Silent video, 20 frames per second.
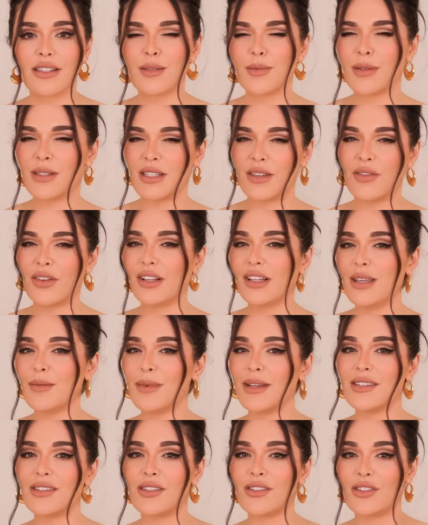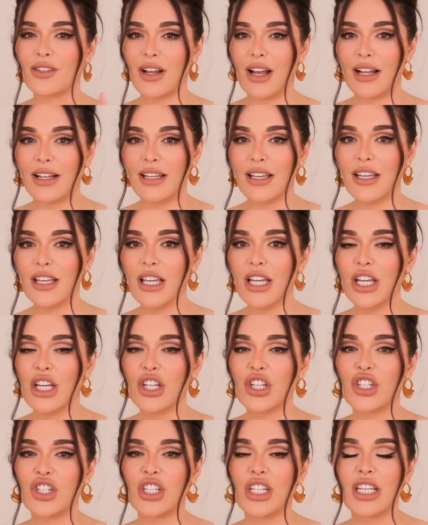Specifically my sister Alia,
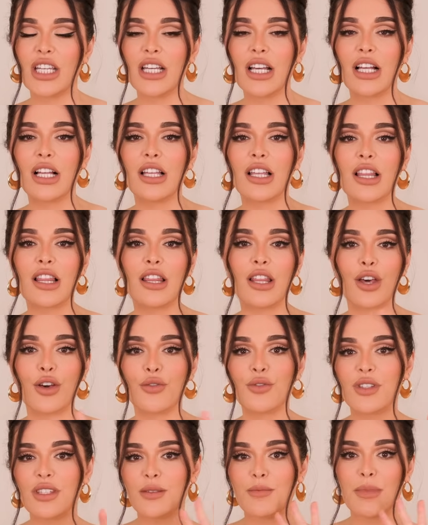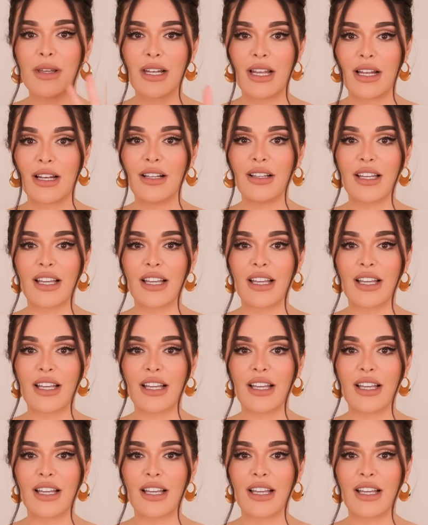she loathes banana.